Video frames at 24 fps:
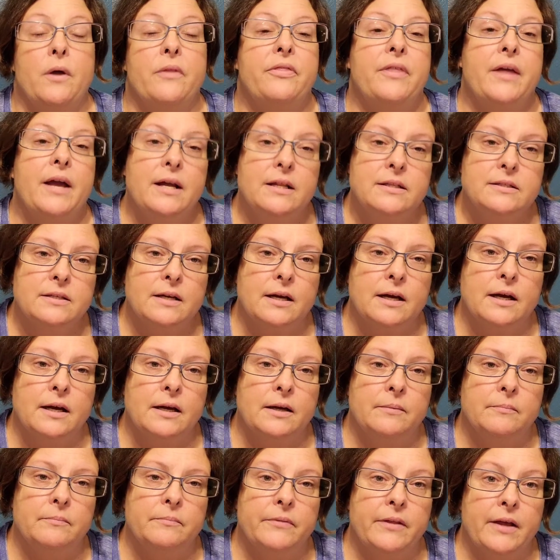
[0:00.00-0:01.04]

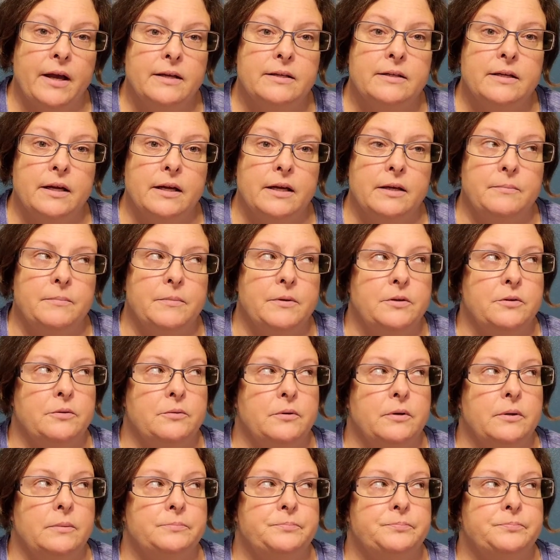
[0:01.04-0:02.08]
that day, had been
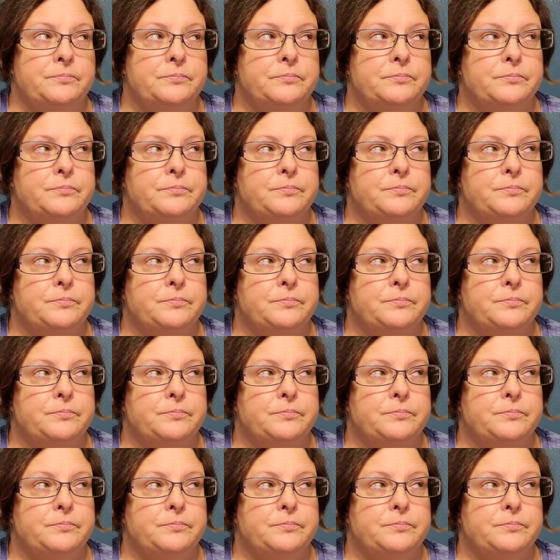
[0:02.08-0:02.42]
doing